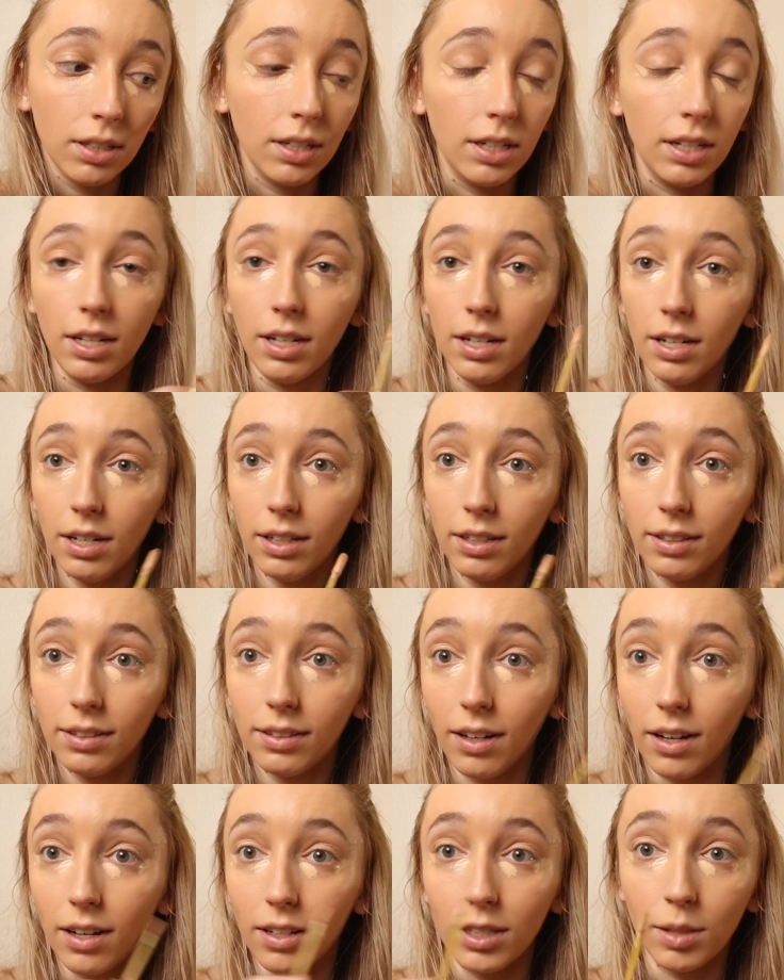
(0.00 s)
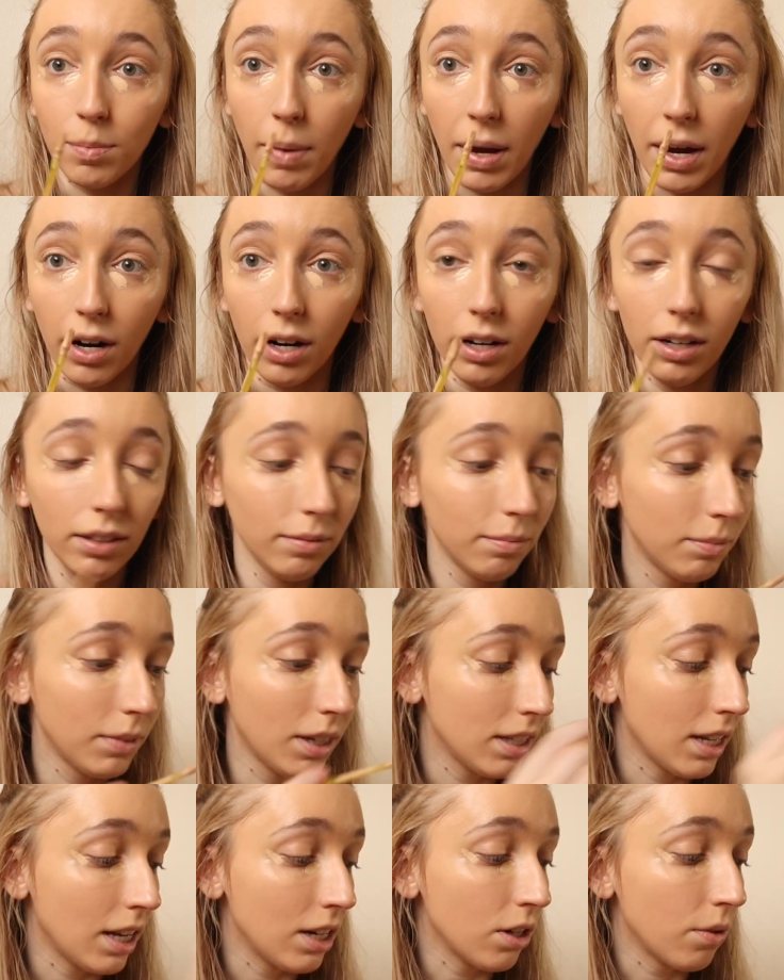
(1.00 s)
need a spare
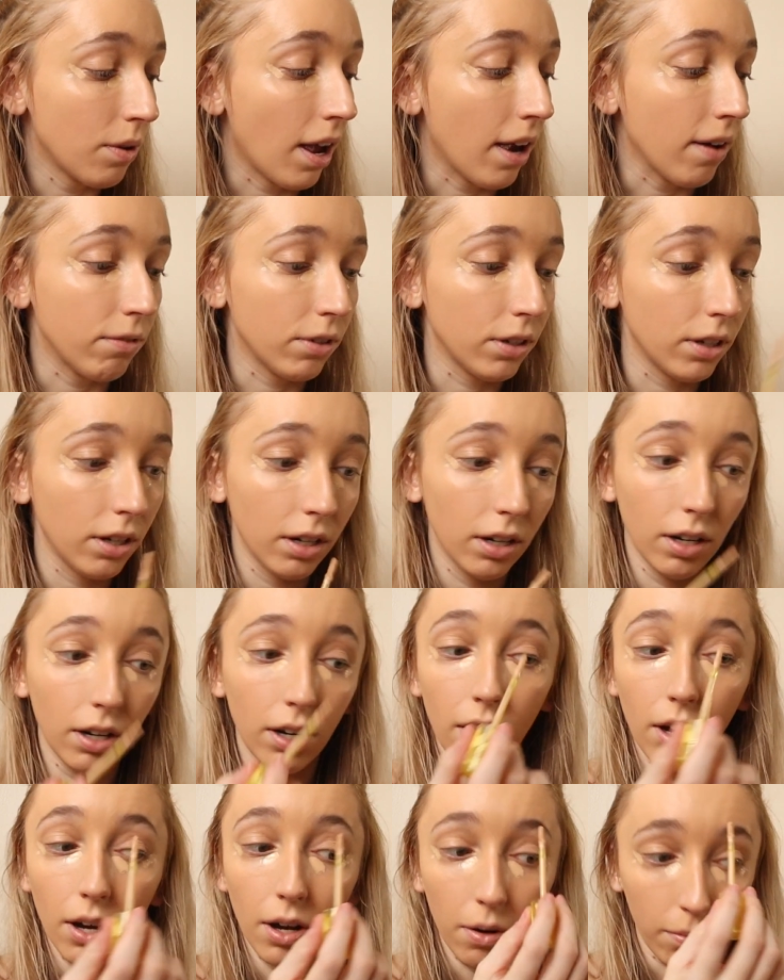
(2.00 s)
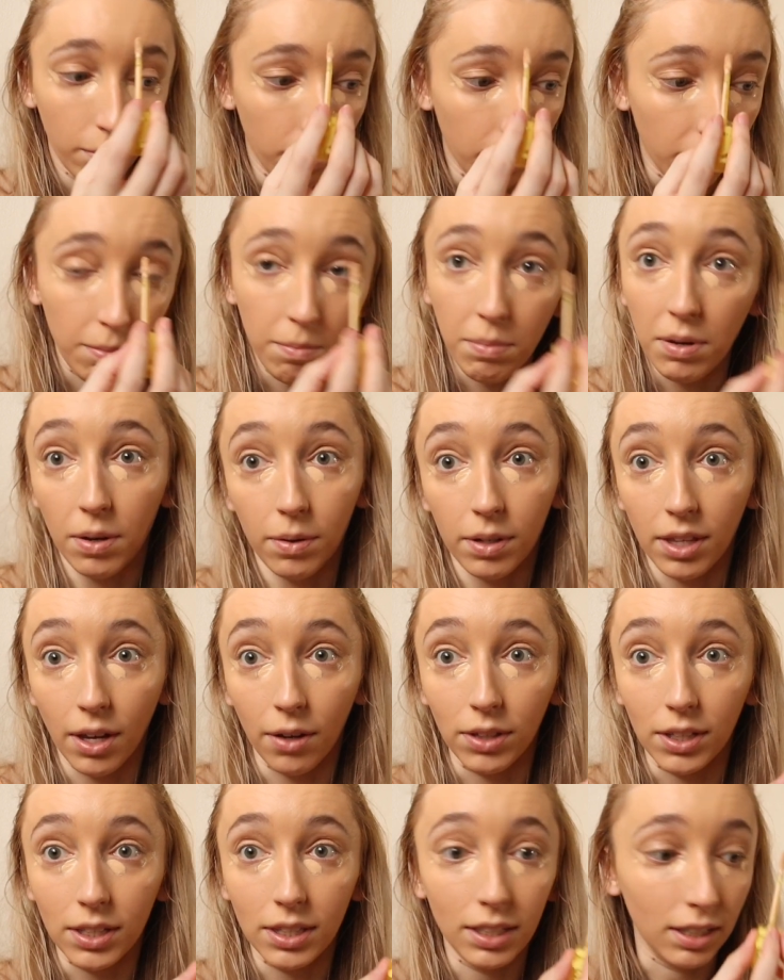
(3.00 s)
because I don't ever want to be
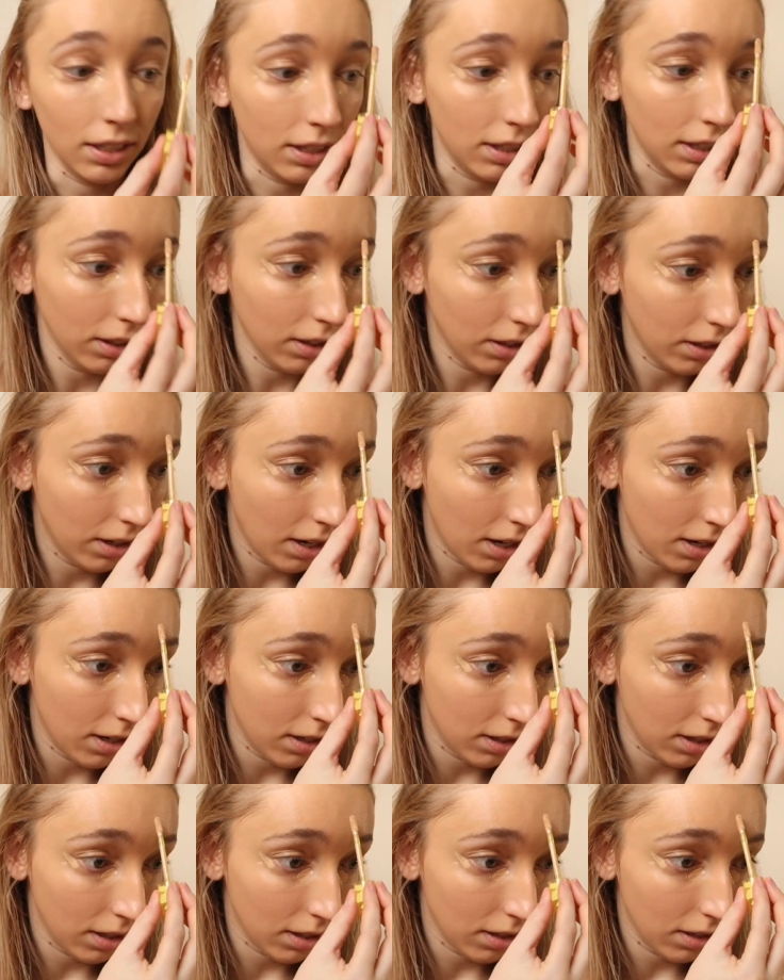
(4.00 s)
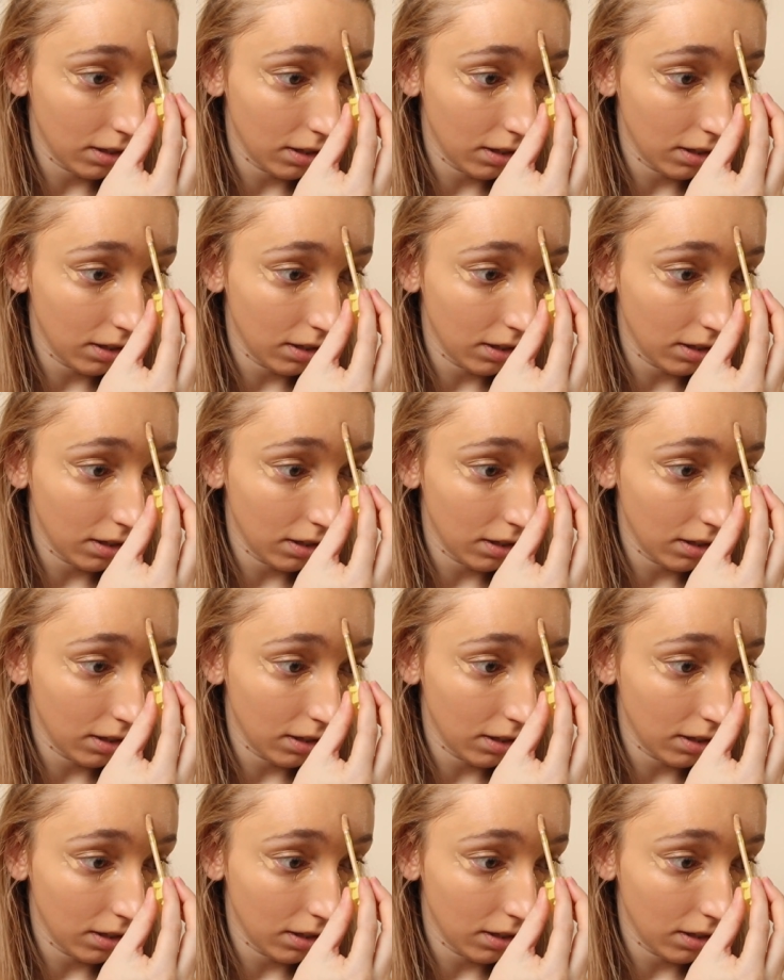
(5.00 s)
without this concealer. It is